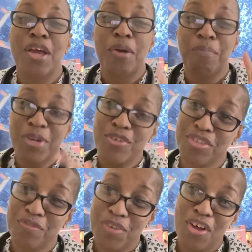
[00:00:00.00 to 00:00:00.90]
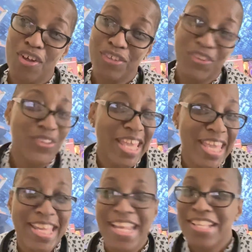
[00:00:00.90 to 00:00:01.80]
most of all, go
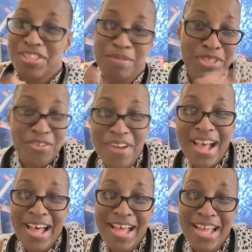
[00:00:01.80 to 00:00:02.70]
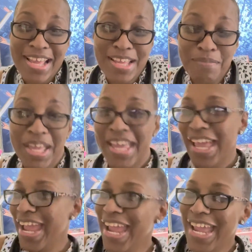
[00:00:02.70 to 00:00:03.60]
ahead and subscribe.
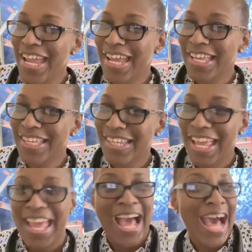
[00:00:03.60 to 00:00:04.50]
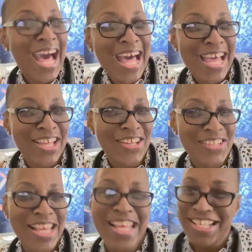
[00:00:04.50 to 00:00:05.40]
And I'll
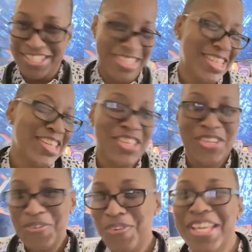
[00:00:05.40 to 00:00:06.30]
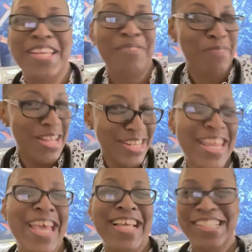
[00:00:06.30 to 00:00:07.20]
see you in my
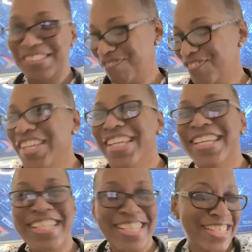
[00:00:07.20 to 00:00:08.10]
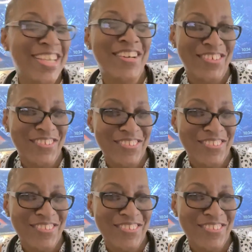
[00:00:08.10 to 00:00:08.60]
next video.